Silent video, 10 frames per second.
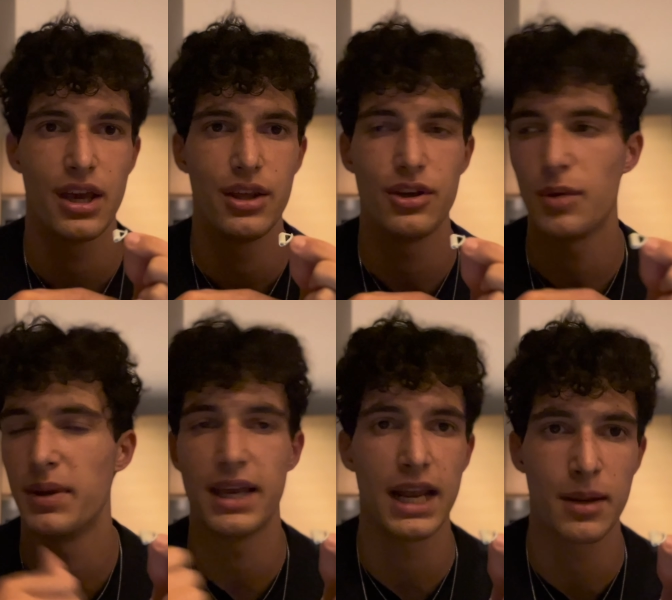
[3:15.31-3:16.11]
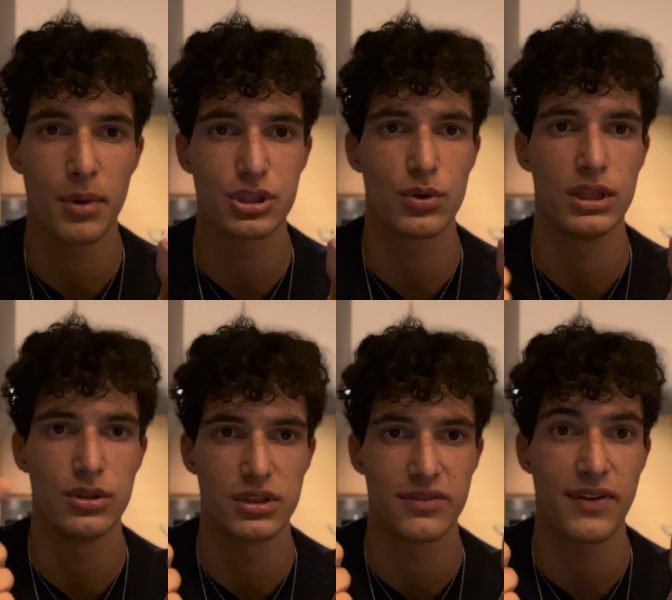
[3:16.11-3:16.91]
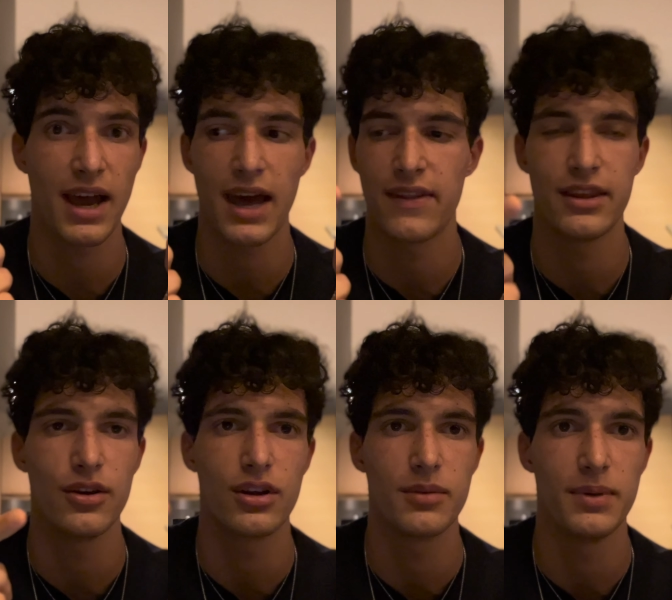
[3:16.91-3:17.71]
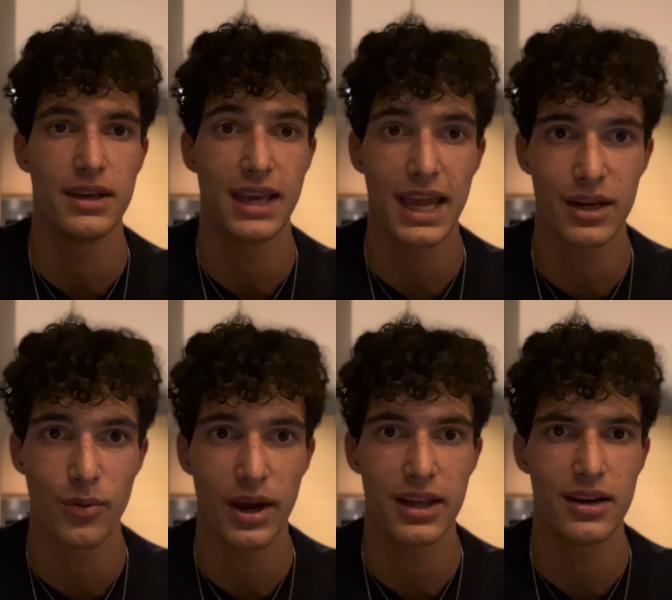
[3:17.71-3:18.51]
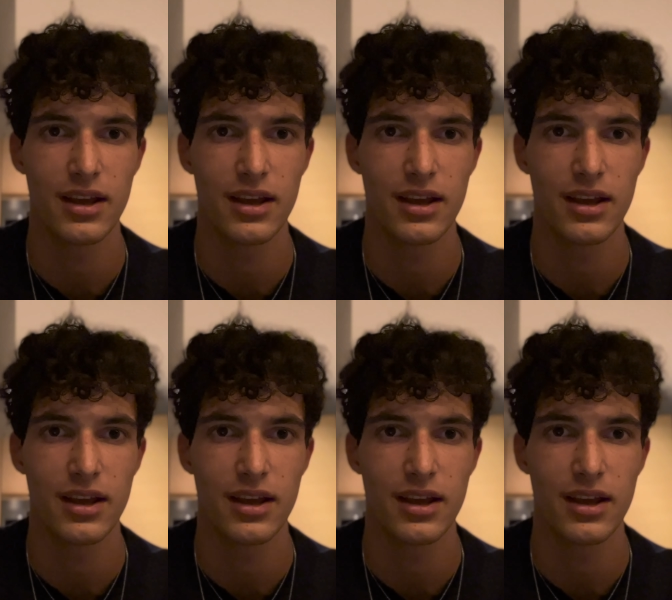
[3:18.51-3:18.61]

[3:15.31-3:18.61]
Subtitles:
You could be gaining muscle and losing fat, and then you could be gaining weight